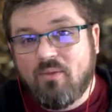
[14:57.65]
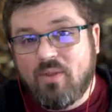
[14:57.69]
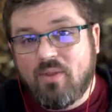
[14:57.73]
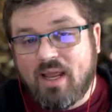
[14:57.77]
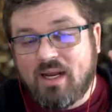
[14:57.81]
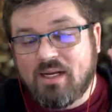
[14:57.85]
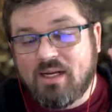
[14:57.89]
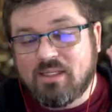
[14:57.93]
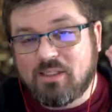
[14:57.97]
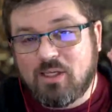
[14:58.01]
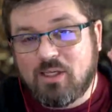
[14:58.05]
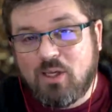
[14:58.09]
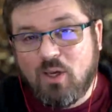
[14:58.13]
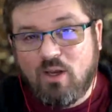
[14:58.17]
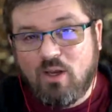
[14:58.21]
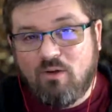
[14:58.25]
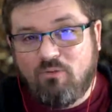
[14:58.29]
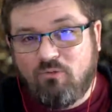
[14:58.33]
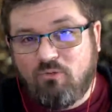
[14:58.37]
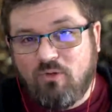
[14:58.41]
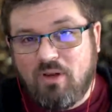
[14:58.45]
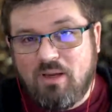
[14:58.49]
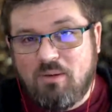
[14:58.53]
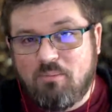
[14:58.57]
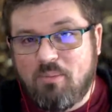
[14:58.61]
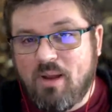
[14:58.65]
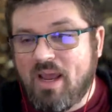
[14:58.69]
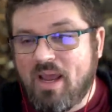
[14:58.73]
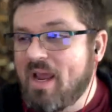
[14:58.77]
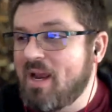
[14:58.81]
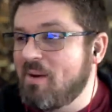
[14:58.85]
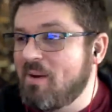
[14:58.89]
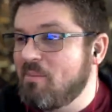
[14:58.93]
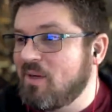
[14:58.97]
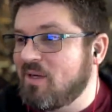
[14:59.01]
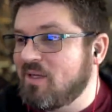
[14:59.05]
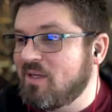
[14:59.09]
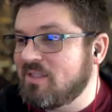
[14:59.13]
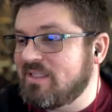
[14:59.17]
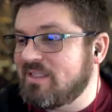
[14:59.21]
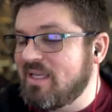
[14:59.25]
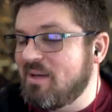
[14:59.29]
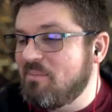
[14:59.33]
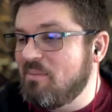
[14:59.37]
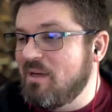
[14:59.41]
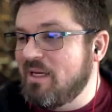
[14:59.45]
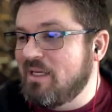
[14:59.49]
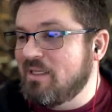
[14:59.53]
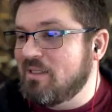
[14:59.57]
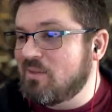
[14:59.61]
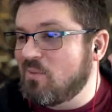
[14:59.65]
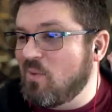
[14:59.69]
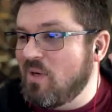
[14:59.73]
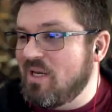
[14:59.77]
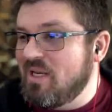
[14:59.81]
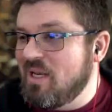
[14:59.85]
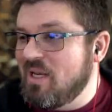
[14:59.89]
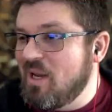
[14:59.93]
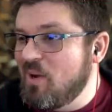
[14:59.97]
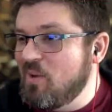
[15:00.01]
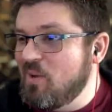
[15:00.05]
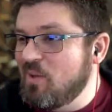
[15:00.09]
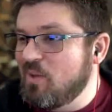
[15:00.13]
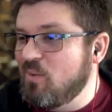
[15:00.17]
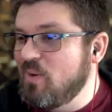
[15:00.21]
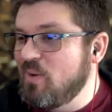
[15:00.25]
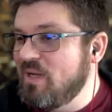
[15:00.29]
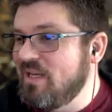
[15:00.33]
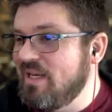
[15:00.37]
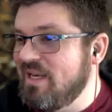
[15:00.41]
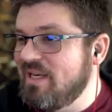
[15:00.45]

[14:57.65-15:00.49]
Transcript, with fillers: That is good feedback because that means we know that